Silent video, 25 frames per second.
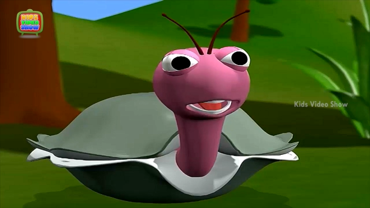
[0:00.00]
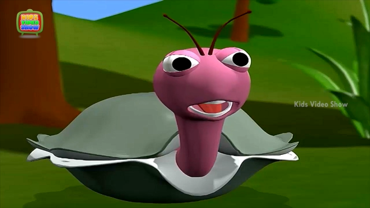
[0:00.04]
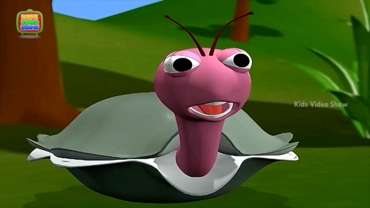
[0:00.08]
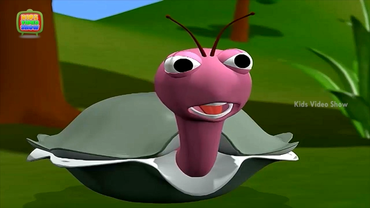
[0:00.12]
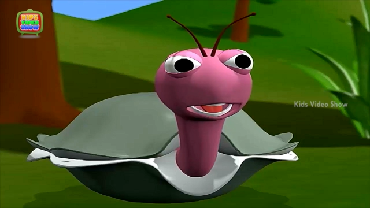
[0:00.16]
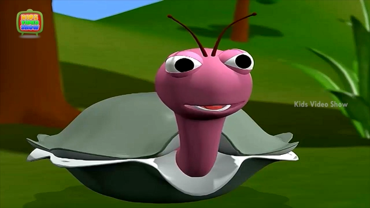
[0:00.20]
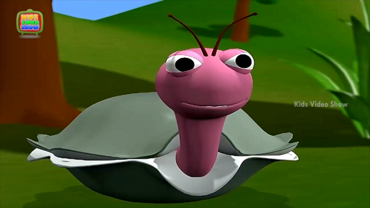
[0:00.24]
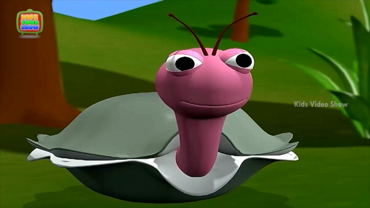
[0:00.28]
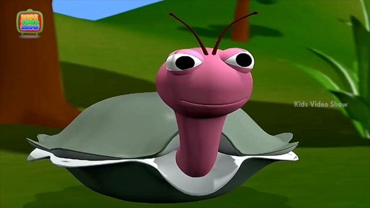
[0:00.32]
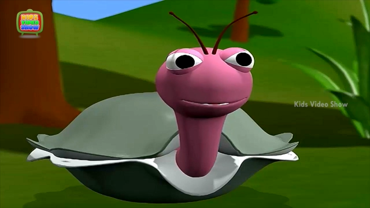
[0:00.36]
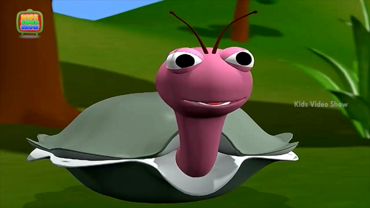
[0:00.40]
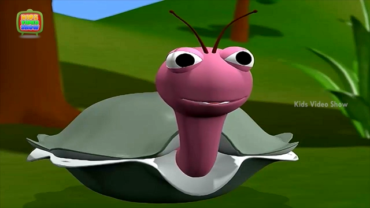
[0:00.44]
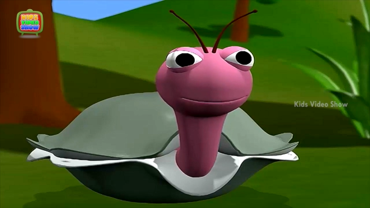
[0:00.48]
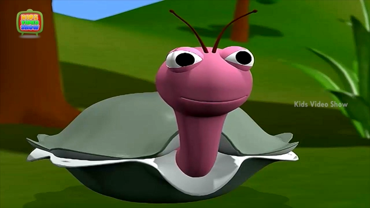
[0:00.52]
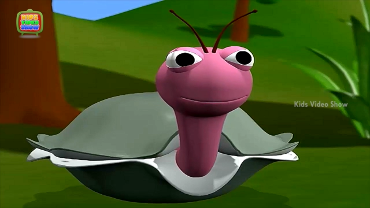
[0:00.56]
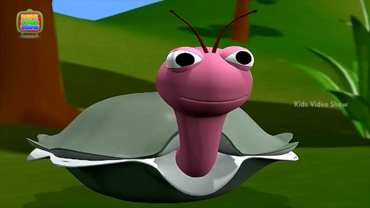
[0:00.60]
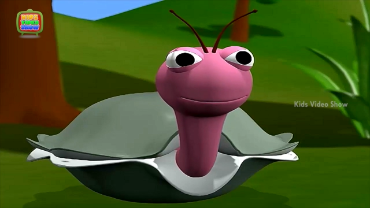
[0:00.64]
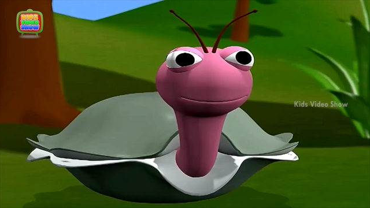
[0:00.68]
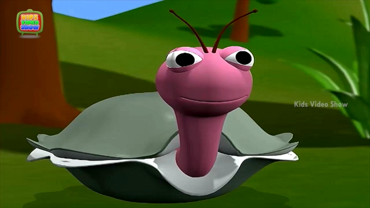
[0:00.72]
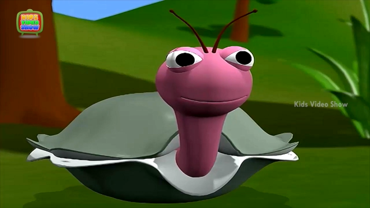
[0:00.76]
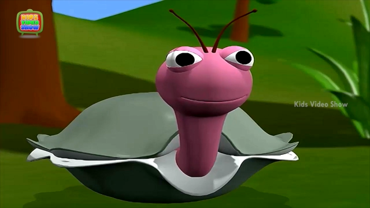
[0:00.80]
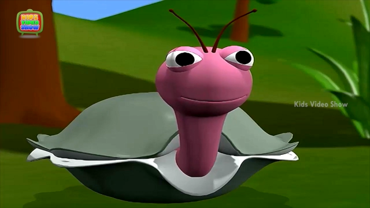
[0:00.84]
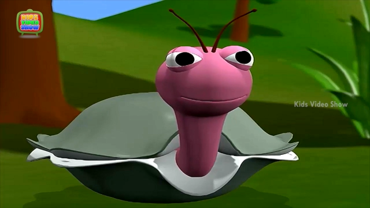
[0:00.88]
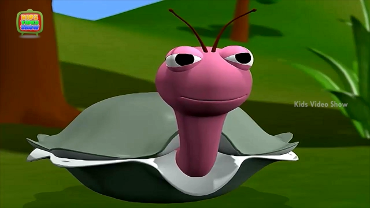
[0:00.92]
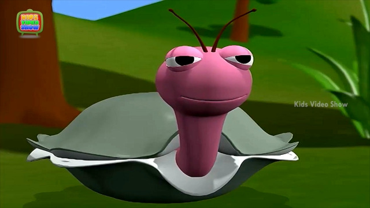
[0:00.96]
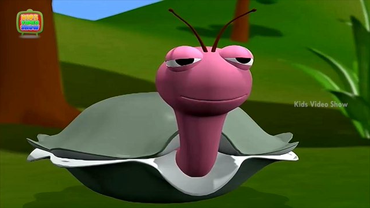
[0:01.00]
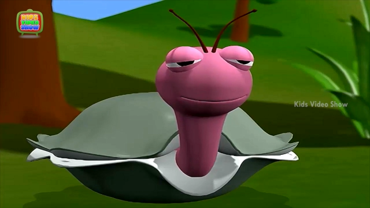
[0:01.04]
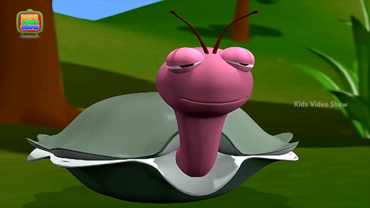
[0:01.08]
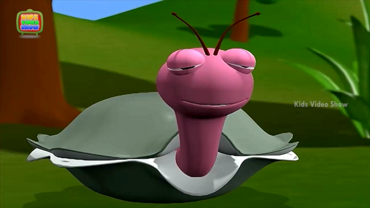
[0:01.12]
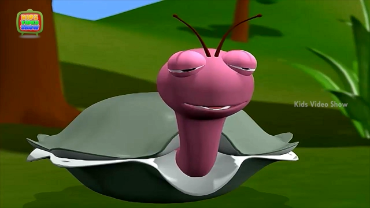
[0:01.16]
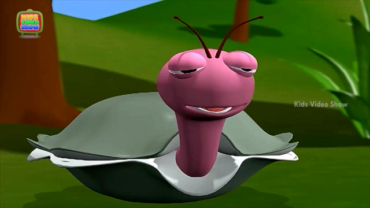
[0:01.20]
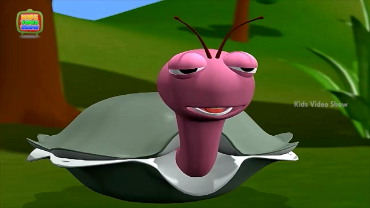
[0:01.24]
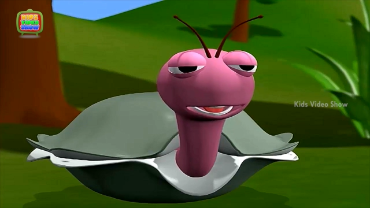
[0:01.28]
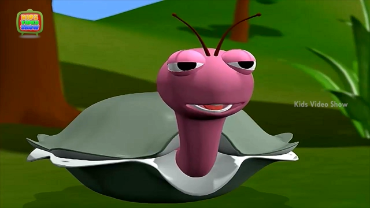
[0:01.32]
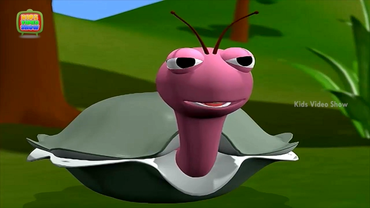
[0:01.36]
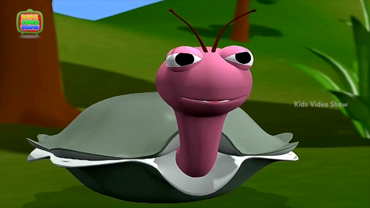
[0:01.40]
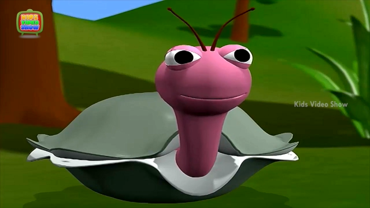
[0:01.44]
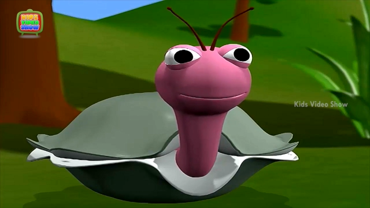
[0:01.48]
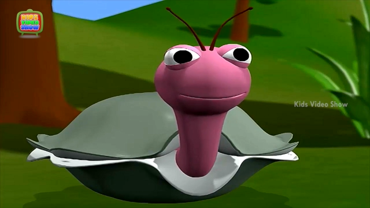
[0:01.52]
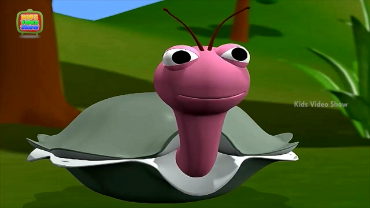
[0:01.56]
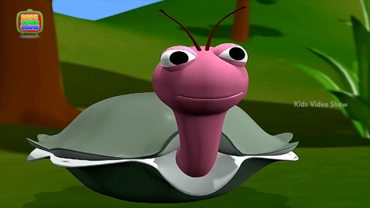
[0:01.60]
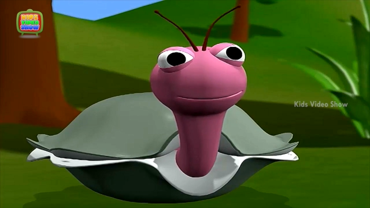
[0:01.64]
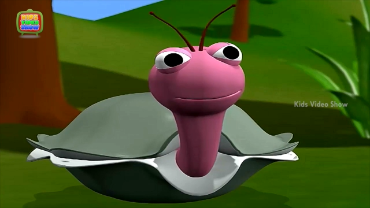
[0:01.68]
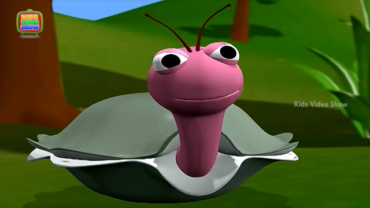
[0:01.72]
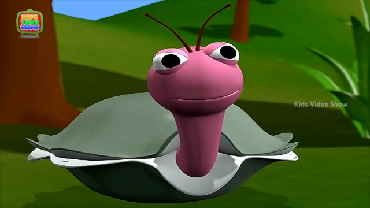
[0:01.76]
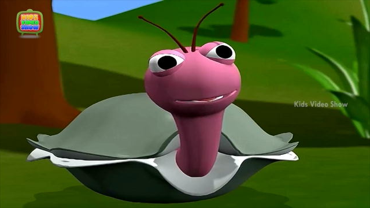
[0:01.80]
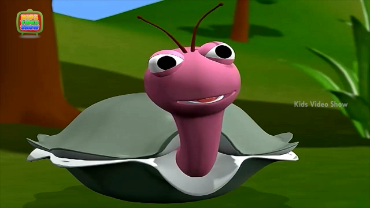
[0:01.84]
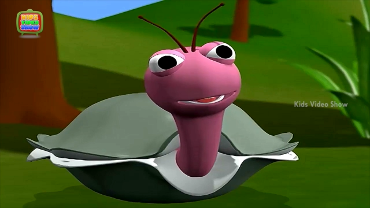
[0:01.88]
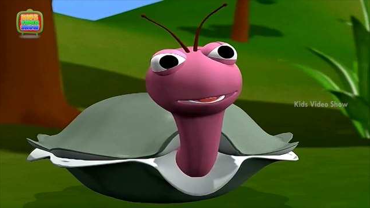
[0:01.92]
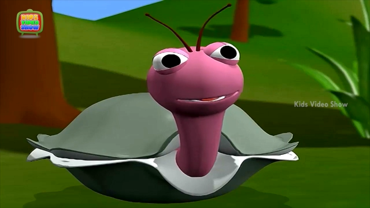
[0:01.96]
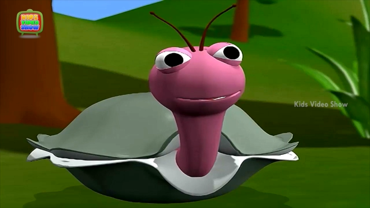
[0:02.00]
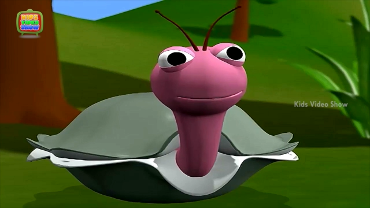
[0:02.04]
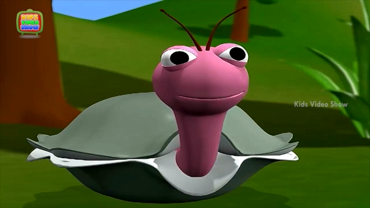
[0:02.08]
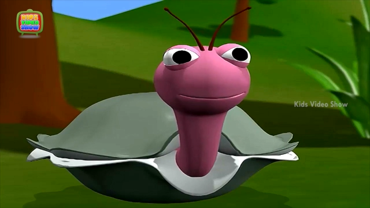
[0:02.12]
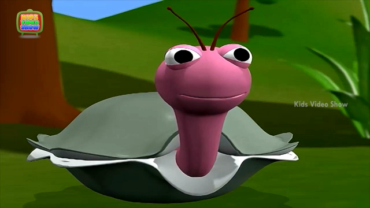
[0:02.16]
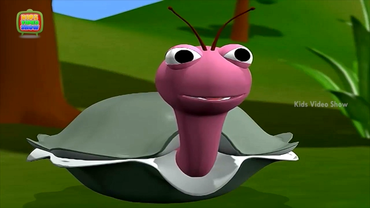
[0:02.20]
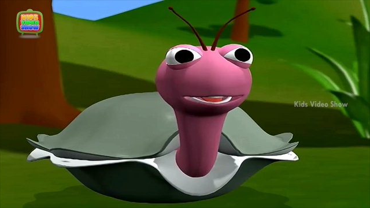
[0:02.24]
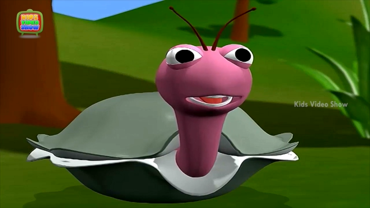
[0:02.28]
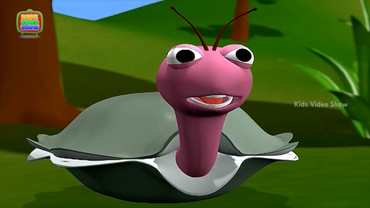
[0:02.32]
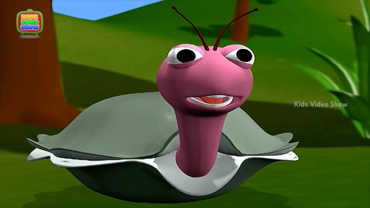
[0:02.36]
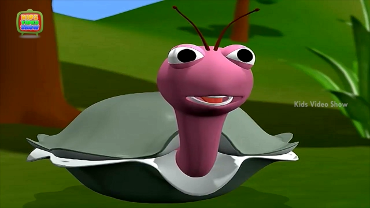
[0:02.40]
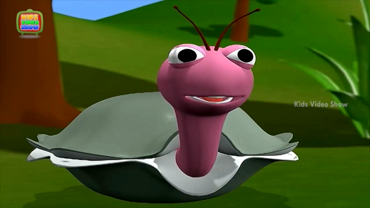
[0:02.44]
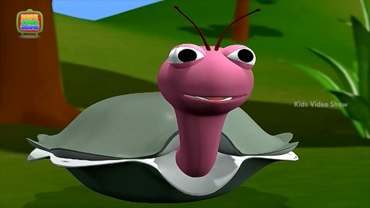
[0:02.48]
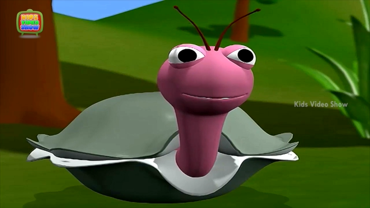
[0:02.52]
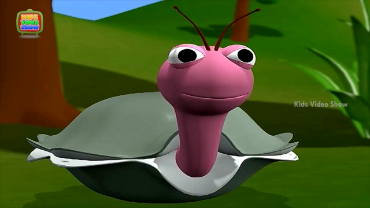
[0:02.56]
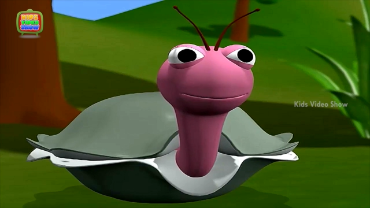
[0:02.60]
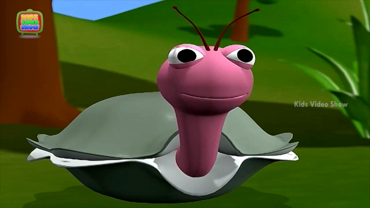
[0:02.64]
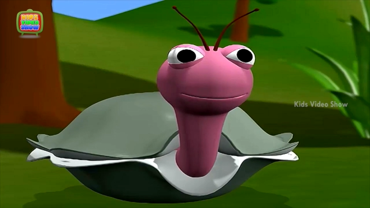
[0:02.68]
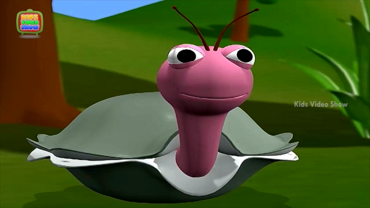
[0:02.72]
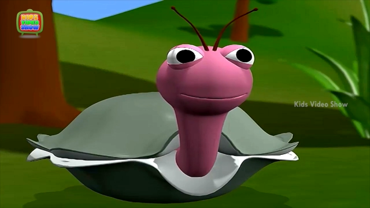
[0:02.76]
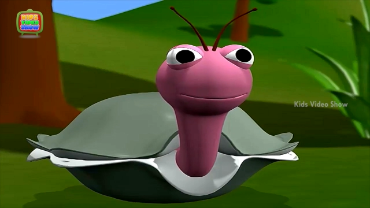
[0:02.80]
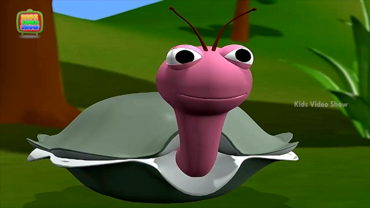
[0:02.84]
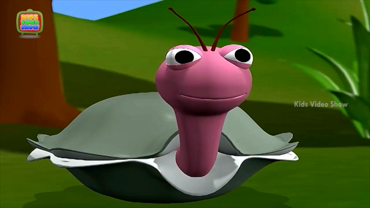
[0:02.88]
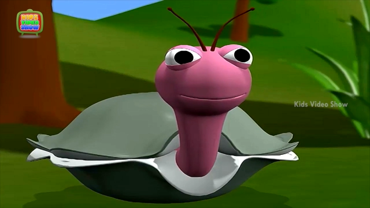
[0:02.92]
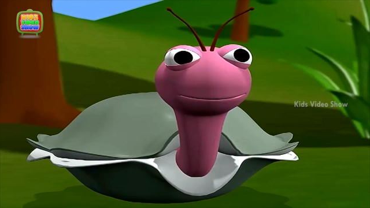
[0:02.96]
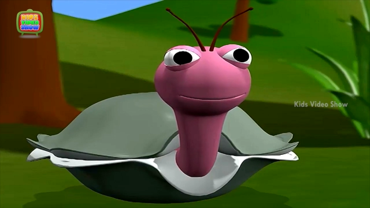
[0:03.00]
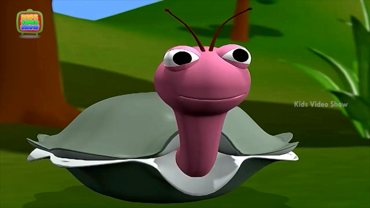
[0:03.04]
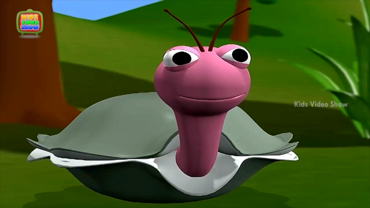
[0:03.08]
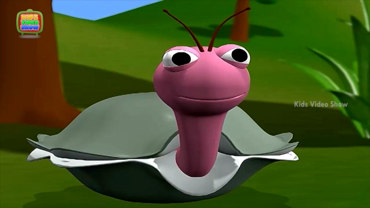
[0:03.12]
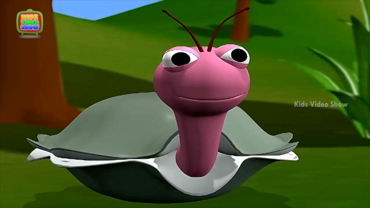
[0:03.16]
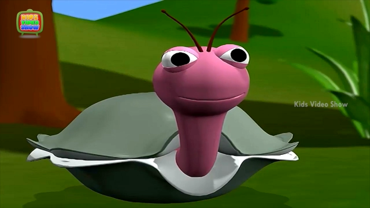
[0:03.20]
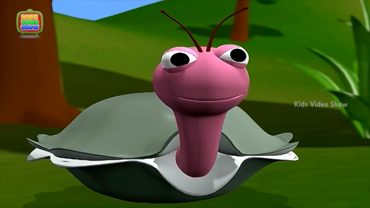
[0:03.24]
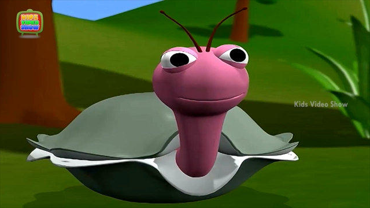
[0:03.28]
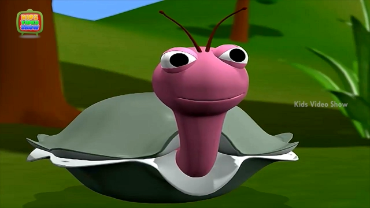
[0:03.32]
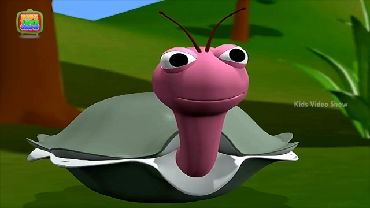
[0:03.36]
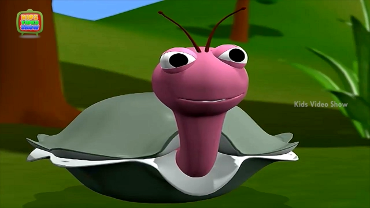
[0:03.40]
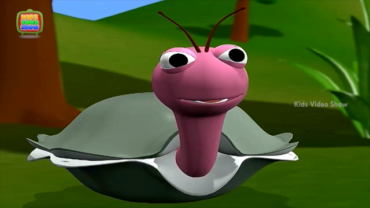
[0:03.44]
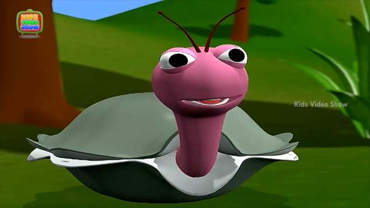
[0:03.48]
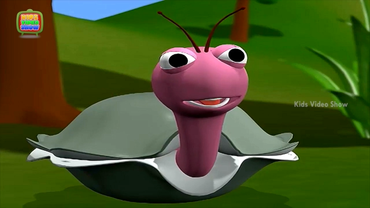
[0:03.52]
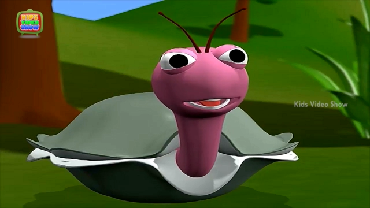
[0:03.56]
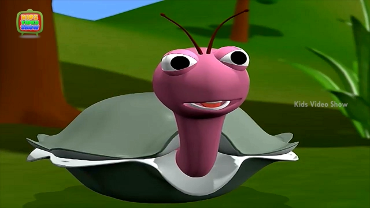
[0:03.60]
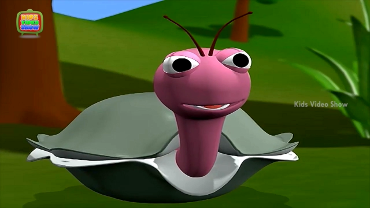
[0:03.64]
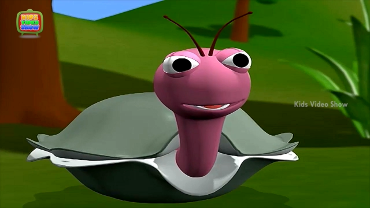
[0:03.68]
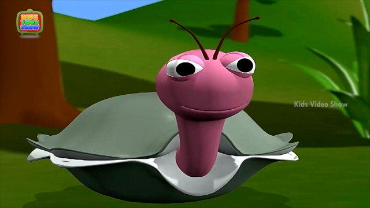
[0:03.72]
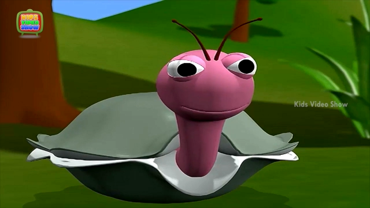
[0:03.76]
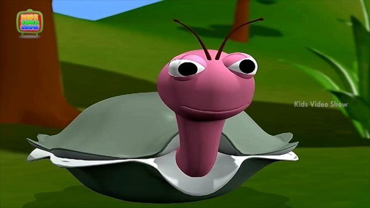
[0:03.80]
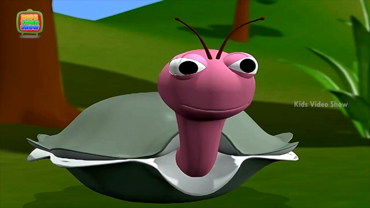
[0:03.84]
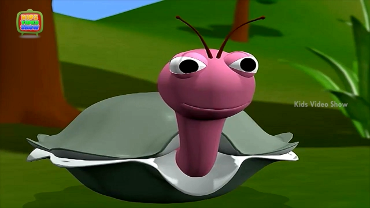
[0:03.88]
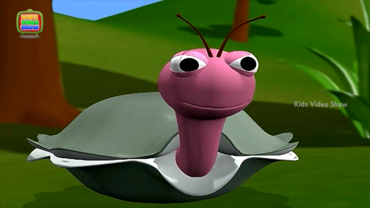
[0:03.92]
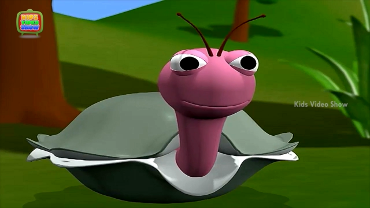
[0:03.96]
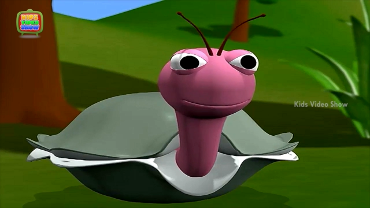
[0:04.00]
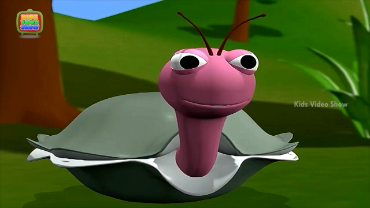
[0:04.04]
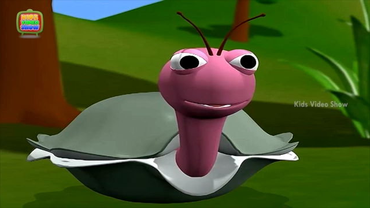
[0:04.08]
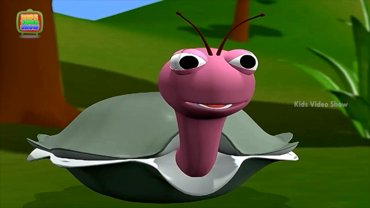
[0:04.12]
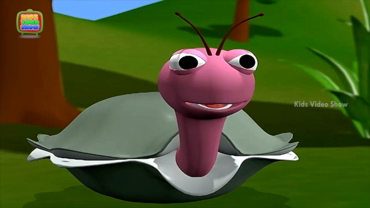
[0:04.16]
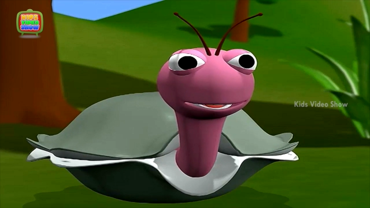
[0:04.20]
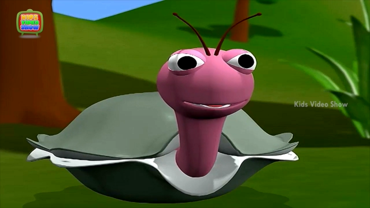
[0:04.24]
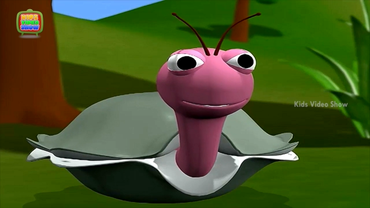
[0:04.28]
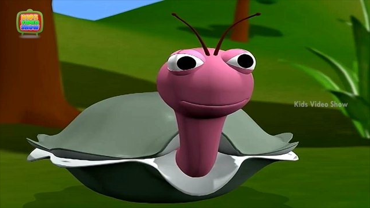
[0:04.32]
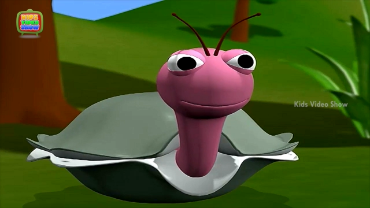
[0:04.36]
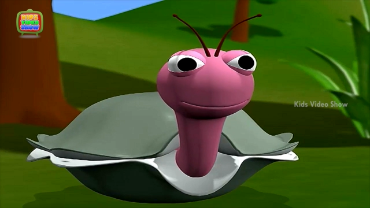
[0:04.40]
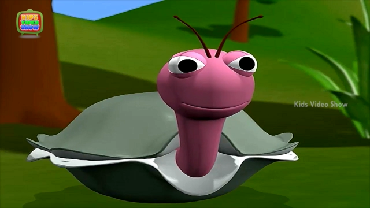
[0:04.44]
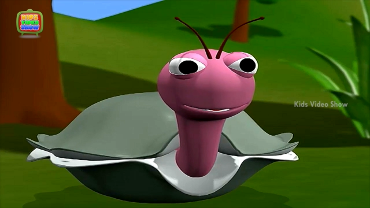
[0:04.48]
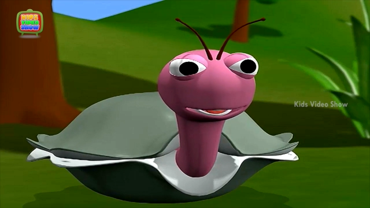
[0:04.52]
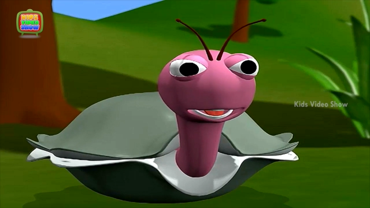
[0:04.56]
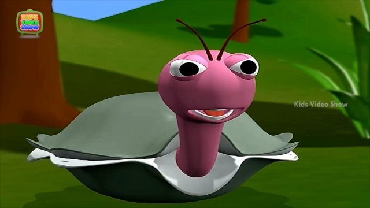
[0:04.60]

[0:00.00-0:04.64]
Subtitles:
[unreadable: no face in view]